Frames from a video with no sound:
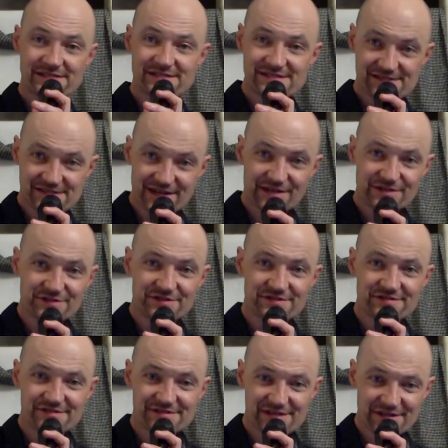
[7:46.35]

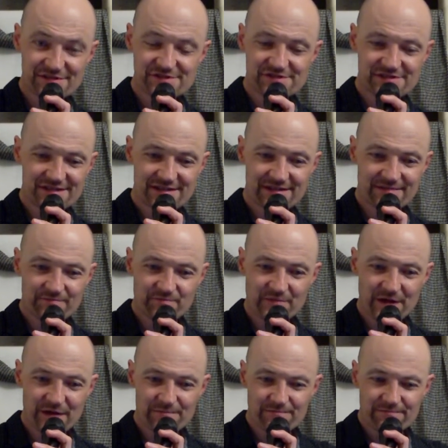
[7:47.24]
Such
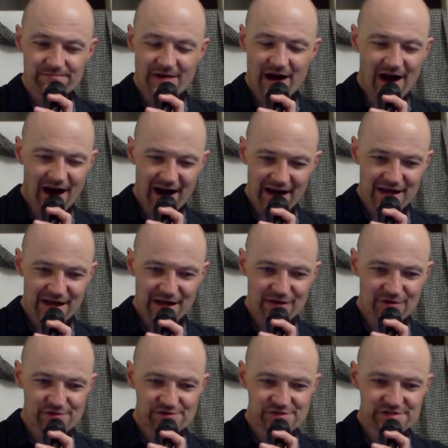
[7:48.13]
a
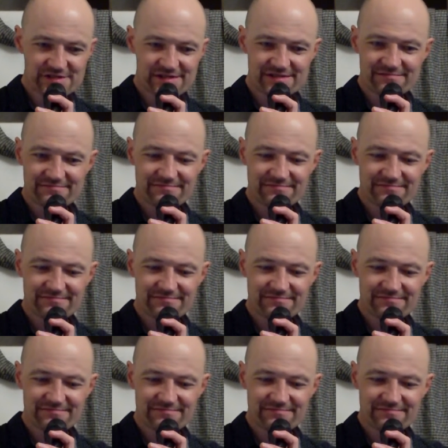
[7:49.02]
high-energy,